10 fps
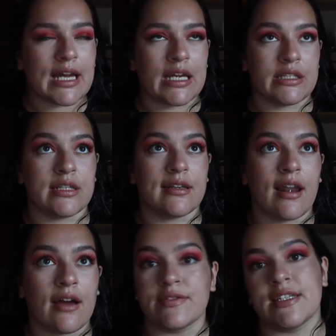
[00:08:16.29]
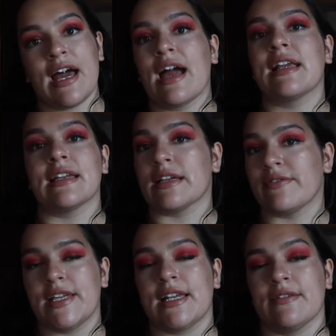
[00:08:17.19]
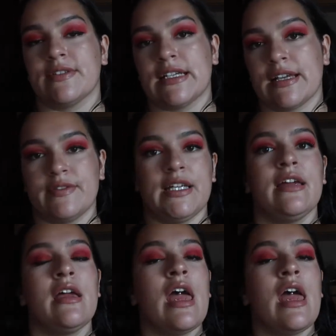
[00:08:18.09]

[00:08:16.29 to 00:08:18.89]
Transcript: I loved that. I loved it, loved it, loved it.